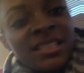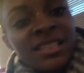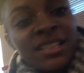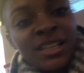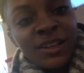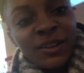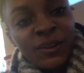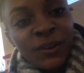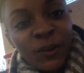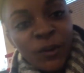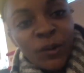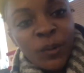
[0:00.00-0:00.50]

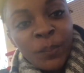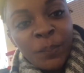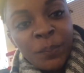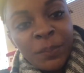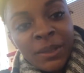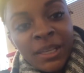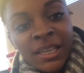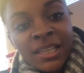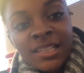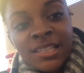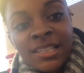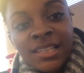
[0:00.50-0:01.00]
So
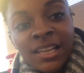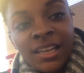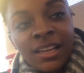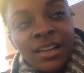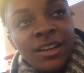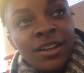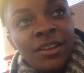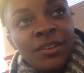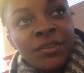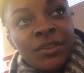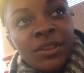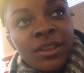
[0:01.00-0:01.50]
instead
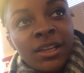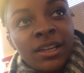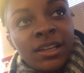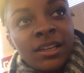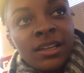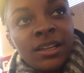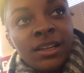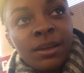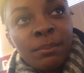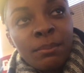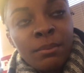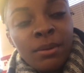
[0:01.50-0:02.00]
of
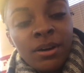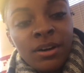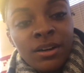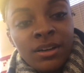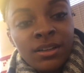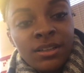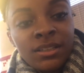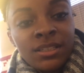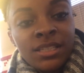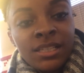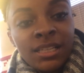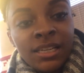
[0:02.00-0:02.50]
the
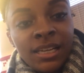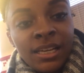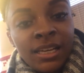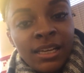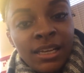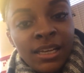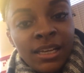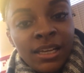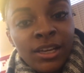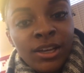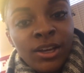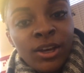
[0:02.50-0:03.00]
mall
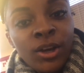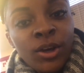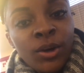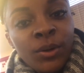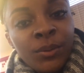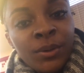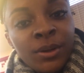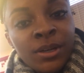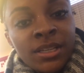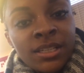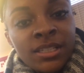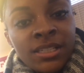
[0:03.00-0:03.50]
today,
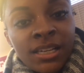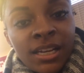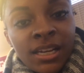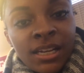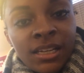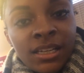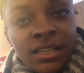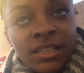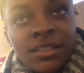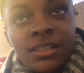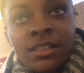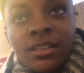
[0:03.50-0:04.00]
we
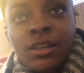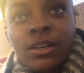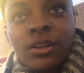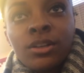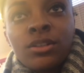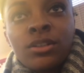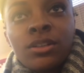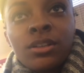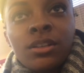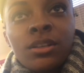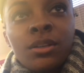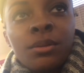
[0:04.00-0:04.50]
decided to go
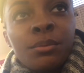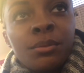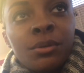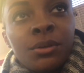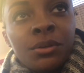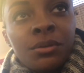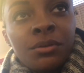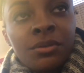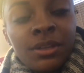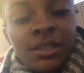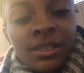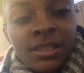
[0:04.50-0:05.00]
to the
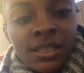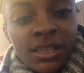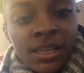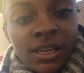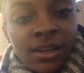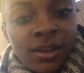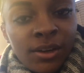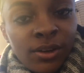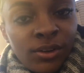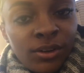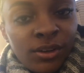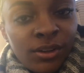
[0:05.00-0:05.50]
movies
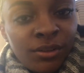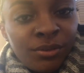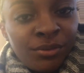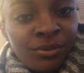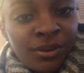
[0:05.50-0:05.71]
and go to